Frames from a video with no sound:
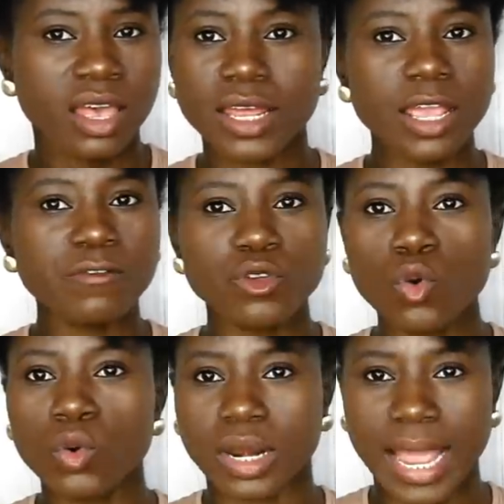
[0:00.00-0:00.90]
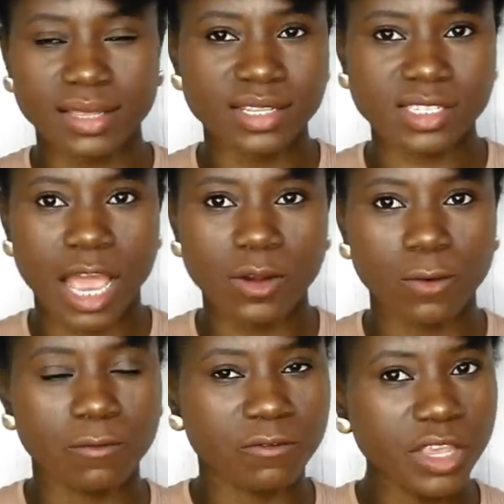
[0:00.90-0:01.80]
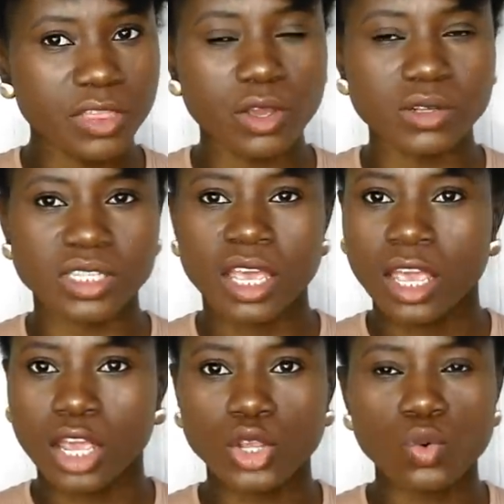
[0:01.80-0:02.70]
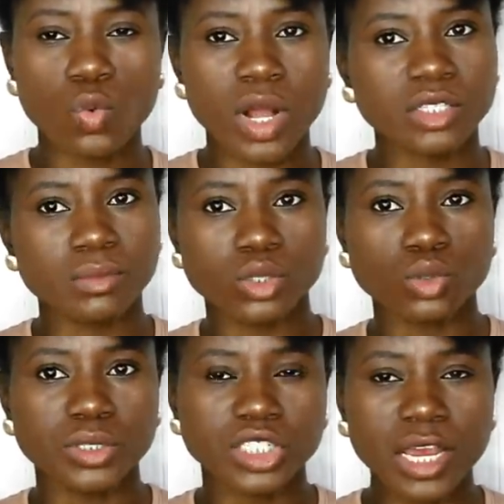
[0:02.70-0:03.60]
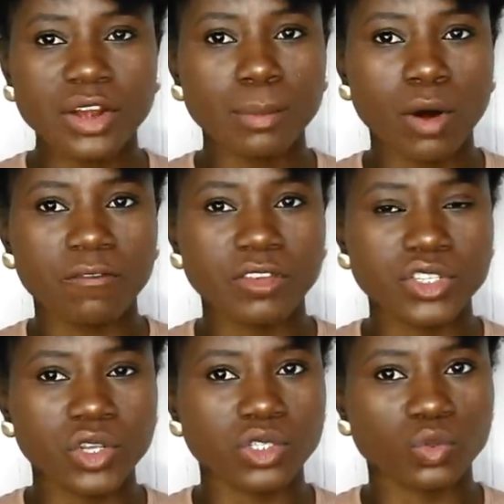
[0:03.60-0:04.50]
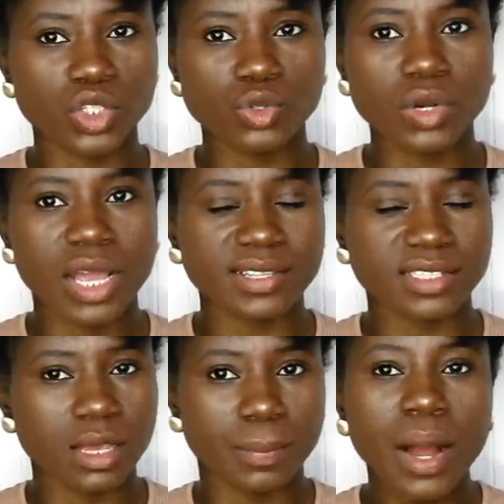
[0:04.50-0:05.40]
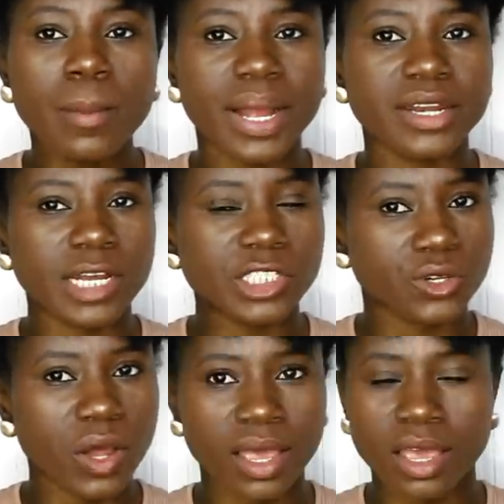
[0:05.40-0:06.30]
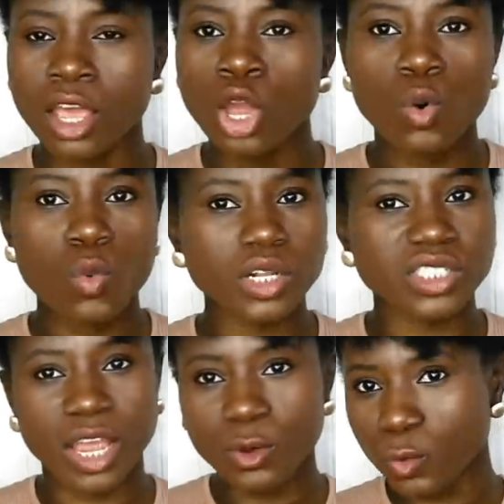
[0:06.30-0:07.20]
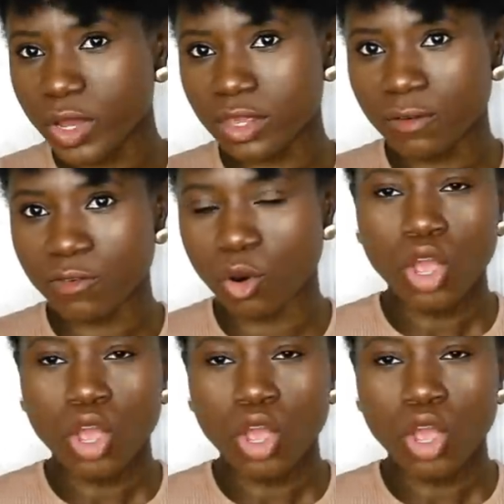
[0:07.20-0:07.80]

And if you like this kind of videos and you want me to be sharing more videos with you guys about my natural hair, what are you waiting for?